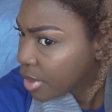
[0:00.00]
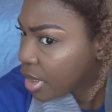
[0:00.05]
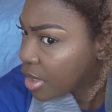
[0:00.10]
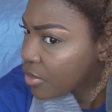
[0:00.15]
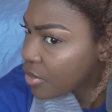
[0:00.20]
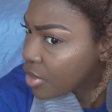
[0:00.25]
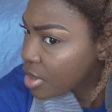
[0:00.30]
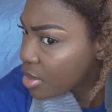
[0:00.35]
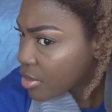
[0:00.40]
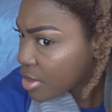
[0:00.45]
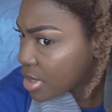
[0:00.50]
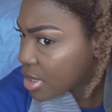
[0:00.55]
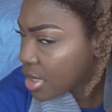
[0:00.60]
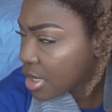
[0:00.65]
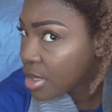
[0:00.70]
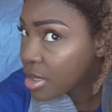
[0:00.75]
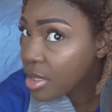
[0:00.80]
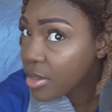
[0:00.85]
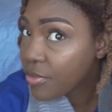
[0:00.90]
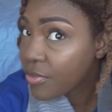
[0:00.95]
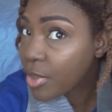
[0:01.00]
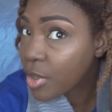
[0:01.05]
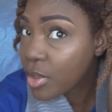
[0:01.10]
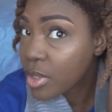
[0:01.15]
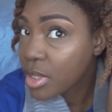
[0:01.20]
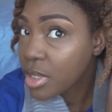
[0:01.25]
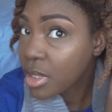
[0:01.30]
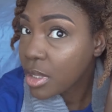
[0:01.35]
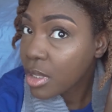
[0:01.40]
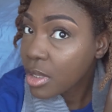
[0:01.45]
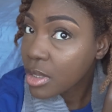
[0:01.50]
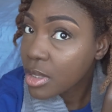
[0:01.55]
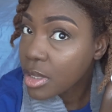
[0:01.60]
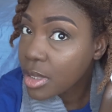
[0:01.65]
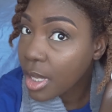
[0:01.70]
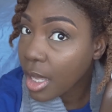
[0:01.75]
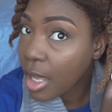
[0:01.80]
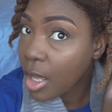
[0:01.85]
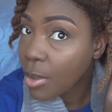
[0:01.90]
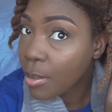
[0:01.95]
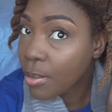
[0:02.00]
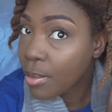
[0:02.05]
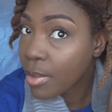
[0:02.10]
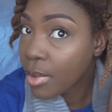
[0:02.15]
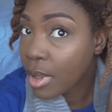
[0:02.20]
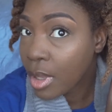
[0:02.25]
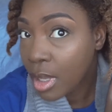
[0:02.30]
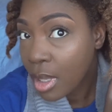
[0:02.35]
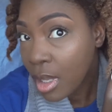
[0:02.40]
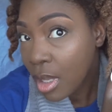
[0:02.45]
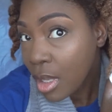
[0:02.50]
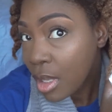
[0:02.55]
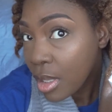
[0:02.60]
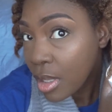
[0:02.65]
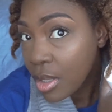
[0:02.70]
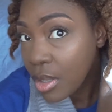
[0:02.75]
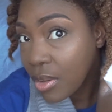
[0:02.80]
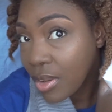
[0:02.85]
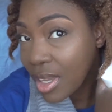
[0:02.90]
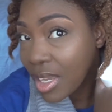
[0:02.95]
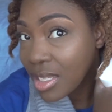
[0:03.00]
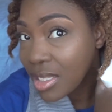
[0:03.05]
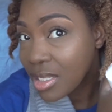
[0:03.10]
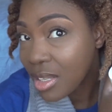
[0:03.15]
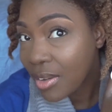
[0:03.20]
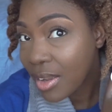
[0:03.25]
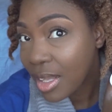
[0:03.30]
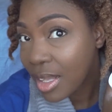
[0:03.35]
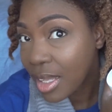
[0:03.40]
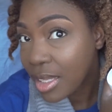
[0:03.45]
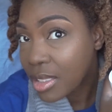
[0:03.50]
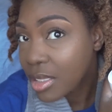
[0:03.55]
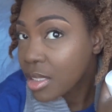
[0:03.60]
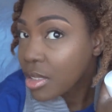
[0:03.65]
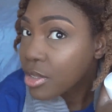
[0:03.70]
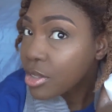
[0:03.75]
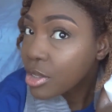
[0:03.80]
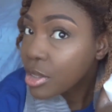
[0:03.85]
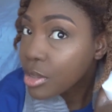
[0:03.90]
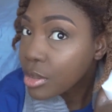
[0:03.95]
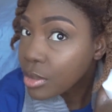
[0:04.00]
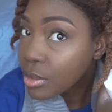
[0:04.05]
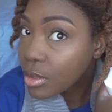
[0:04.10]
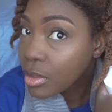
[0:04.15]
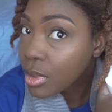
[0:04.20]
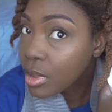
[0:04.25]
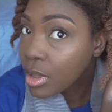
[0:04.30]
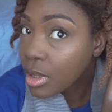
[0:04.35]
Even though it said to focus it on the scalp, you guys know I like to do